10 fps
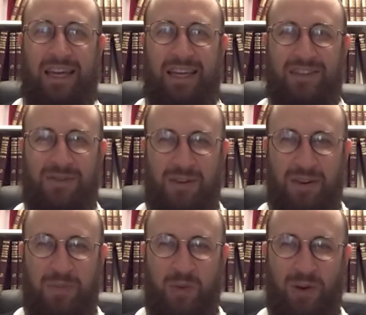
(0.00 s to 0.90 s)
It's a very
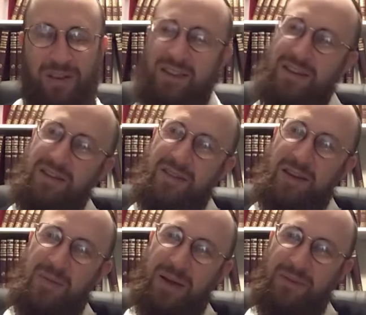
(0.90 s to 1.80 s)
important thing to think
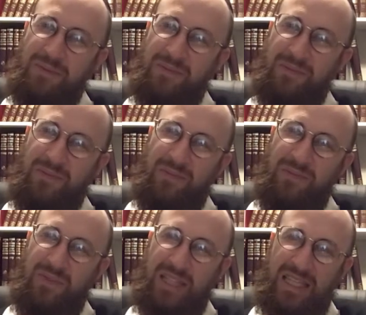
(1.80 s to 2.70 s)
about.
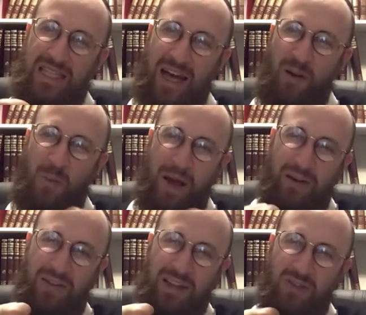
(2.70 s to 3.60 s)
This is not
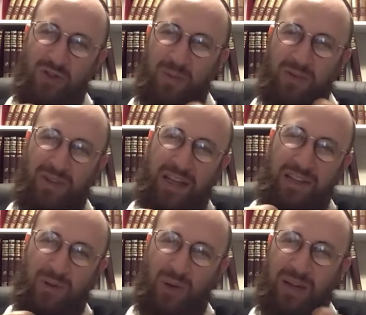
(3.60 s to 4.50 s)
about that strip of
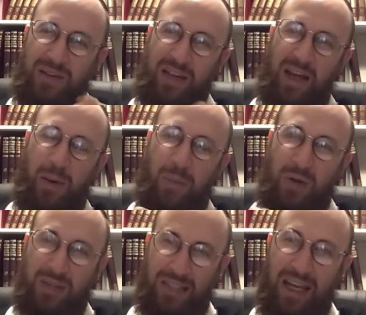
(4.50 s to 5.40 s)
land called Eretz Canaan
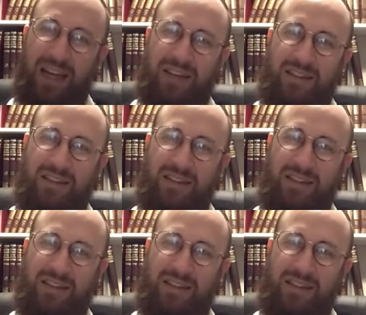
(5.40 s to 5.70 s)
per se.